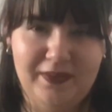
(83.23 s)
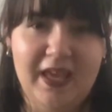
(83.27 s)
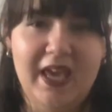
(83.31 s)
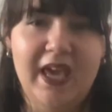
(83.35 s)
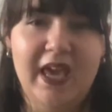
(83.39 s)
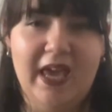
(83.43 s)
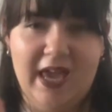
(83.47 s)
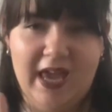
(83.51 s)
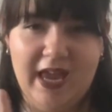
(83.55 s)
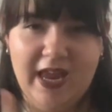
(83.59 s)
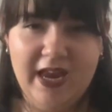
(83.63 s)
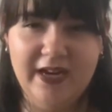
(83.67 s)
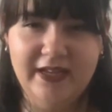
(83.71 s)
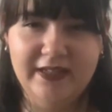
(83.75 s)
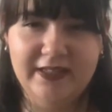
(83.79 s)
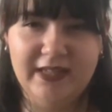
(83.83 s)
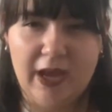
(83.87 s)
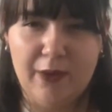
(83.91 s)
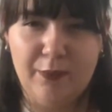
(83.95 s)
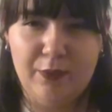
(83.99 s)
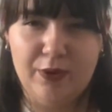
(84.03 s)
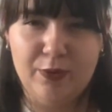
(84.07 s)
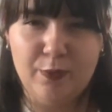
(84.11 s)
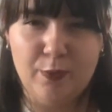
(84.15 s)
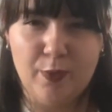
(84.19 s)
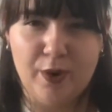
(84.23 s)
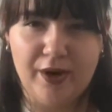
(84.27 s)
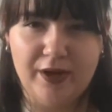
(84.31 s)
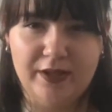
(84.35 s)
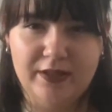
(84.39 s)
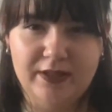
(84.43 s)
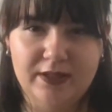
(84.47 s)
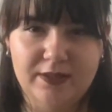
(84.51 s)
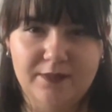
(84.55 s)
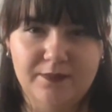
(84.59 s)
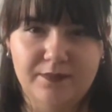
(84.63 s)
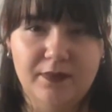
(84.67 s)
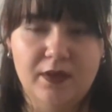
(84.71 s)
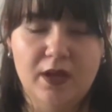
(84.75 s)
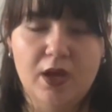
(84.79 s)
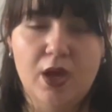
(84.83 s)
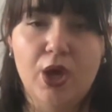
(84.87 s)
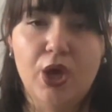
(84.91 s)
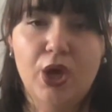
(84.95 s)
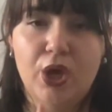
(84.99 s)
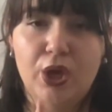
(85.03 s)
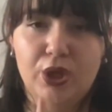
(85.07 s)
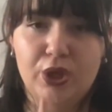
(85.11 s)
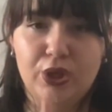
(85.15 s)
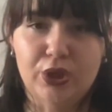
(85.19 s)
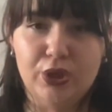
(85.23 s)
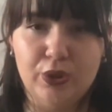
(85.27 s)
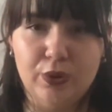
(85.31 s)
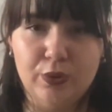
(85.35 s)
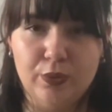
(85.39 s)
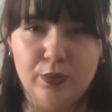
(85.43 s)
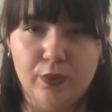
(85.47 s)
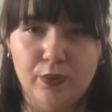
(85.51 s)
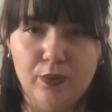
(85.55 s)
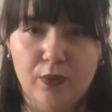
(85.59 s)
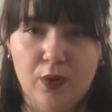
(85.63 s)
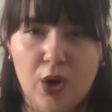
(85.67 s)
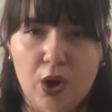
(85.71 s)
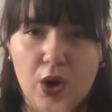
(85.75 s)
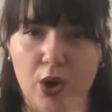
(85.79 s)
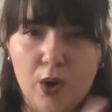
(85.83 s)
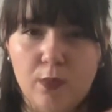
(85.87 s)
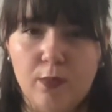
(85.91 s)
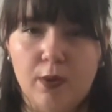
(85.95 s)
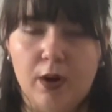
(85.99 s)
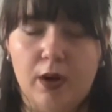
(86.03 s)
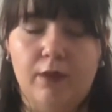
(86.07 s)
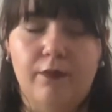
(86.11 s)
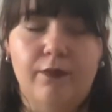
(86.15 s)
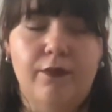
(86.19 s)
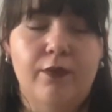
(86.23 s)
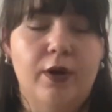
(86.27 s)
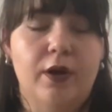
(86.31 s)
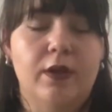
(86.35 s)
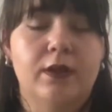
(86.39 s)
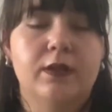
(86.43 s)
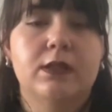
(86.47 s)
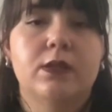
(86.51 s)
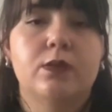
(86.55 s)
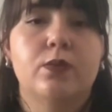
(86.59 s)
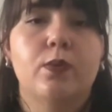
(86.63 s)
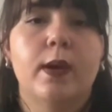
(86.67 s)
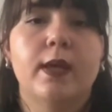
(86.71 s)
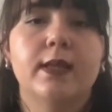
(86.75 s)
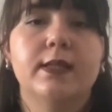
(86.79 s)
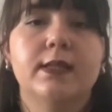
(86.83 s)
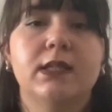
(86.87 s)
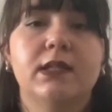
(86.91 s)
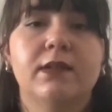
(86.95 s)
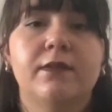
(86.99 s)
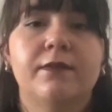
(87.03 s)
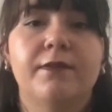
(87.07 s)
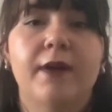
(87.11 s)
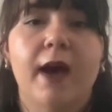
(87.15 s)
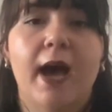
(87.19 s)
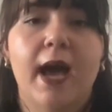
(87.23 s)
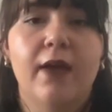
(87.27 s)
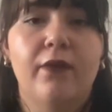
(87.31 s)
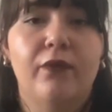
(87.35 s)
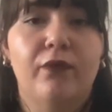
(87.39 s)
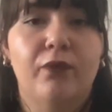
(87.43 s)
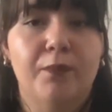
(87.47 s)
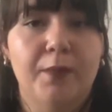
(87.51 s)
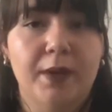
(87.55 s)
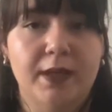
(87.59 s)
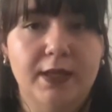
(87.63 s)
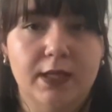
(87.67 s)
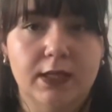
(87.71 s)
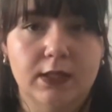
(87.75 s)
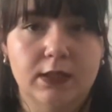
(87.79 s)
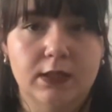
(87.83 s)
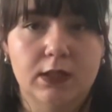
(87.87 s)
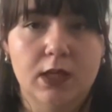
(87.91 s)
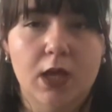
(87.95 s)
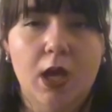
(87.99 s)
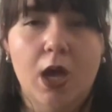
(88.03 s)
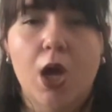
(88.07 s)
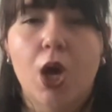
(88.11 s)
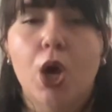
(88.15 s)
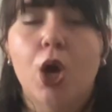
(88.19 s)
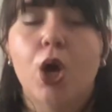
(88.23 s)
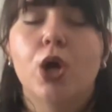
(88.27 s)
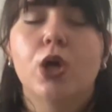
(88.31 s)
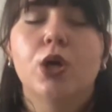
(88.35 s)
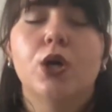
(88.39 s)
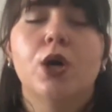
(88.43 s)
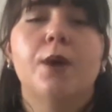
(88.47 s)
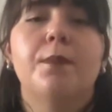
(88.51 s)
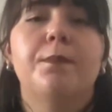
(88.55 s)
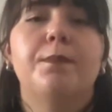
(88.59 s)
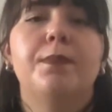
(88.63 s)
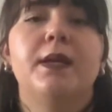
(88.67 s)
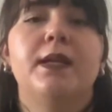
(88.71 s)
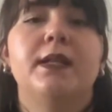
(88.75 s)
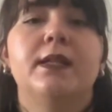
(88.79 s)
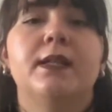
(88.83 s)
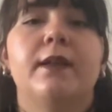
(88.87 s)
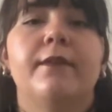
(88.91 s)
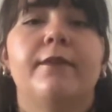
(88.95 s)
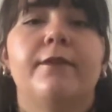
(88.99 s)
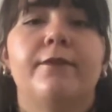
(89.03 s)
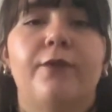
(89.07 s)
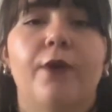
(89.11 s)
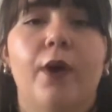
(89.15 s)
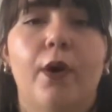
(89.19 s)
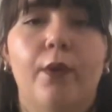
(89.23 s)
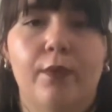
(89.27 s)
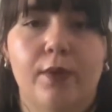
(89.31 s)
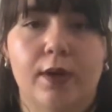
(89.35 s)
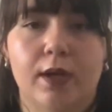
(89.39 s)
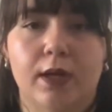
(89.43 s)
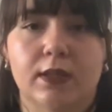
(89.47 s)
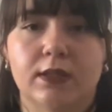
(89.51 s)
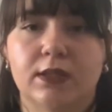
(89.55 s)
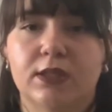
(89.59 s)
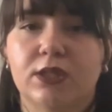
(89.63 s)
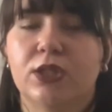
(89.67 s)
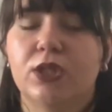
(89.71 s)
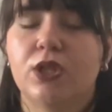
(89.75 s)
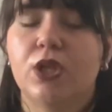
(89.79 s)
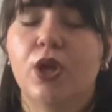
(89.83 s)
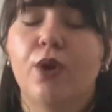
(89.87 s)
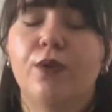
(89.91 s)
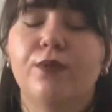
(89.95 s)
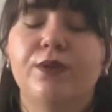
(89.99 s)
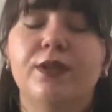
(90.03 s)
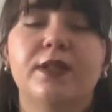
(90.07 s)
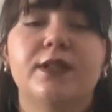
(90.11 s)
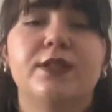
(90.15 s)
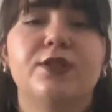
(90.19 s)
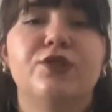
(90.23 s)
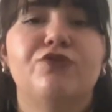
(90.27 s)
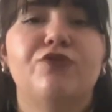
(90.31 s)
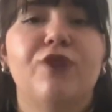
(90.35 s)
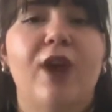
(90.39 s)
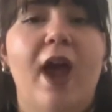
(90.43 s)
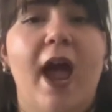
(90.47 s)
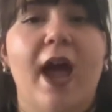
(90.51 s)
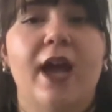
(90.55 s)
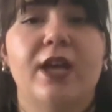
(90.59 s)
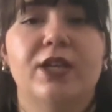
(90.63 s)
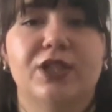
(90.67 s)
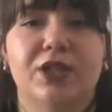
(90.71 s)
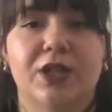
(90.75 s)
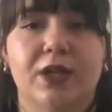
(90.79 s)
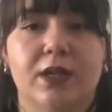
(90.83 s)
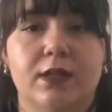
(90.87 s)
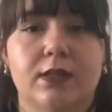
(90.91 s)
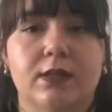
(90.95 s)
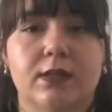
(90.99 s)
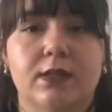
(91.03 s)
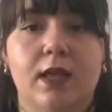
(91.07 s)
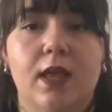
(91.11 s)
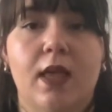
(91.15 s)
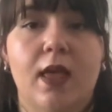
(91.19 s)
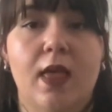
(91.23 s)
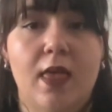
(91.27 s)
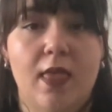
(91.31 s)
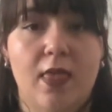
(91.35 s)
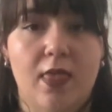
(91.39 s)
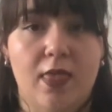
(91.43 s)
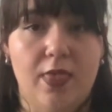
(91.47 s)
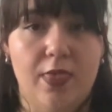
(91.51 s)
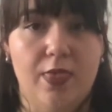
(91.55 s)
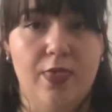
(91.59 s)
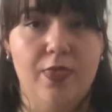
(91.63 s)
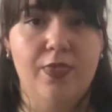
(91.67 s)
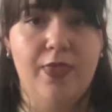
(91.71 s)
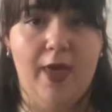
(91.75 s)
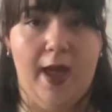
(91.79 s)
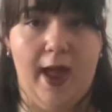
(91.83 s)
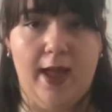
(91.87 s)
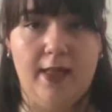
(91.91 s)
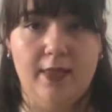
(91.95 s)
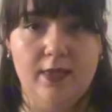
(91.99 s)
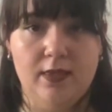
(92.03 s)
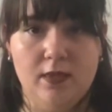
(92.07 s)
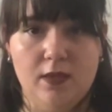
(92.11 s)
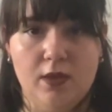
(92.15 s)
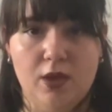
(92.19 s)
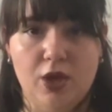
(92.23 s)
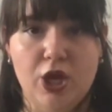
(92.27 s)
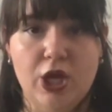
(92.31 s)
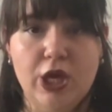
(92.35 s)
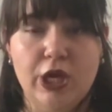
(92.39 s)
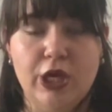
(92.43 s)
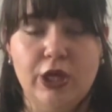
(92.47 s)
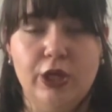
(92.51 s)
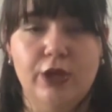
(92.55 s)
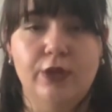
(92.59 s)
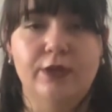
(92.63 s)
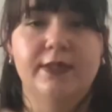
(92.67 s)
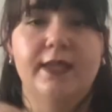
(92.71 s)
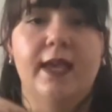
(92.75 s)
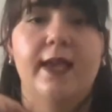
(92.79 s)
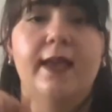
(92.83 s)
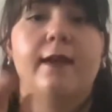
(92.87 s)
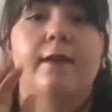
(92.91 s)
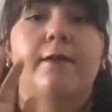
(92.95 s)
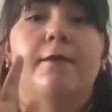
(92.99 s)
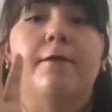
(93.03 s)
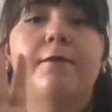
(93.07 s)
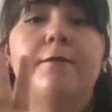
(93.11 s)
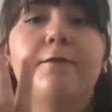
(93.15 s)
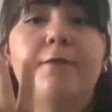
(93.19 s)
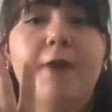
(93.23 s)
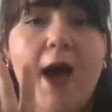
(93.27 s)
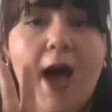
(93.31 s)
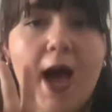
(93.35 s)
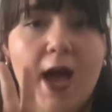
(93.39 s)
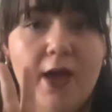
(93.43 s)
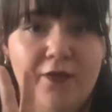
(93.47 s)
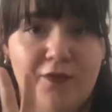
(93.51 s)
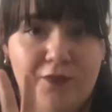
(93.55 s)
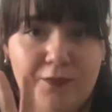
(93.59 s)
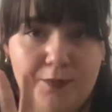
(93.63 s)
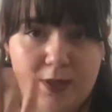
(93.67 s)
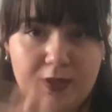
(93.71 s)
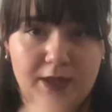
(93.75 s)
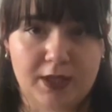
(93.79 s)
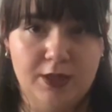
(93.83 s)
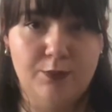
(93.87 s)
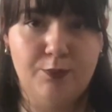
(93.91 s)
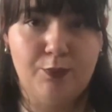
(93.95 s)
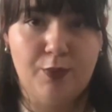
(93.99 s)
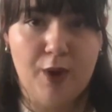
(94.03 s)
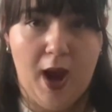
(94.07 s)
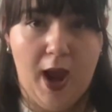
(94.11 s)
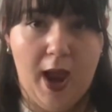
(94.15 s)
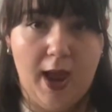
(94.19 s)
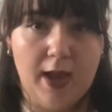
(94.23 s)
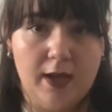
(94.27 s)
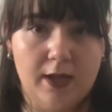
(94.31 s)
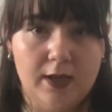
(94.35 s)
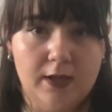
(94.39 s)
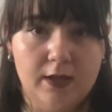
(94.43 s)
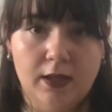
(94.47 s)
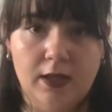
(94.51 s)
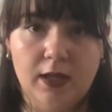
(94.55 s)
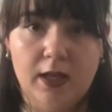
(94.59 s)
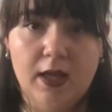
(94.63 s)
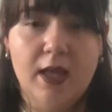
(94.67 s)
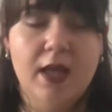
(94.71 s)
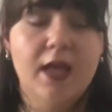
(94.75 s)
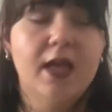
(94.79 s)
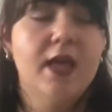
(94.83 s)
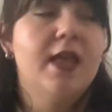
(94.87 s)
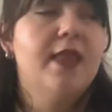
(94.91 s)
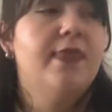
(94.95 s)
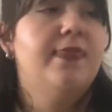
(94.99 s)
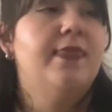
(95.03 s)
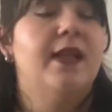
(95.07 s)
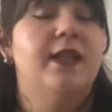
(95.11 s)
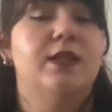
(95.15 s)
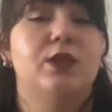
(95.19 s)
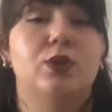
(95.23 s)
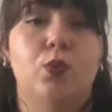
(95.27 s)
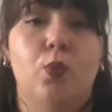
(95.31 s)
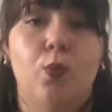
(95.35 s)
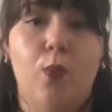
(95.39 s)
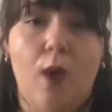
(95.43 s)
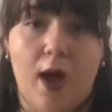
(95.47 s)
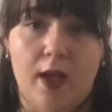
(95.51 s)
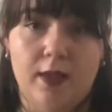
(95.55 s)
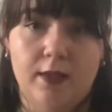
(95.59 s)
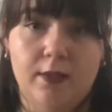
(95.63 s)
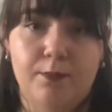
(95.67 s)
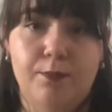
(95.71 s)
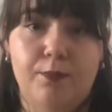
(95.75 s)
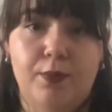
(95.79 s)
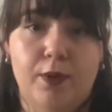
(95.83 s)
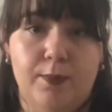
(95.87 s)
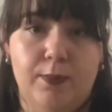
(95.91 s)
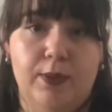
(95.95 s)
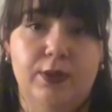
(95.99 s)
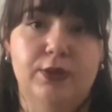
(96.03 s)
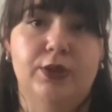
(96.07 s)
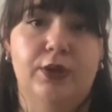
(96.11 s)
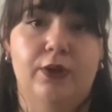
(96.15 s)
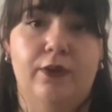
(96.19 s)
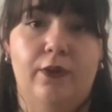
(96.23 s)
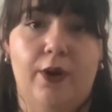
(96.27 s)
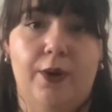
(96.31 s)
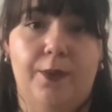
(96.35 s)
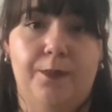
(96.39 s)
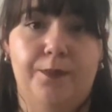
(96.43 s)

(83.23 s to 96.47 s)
Here's how it works. You work for 25 minutes, completely focused, no distractions. Then you take a 5-minute break. That's 1 Pomodoro.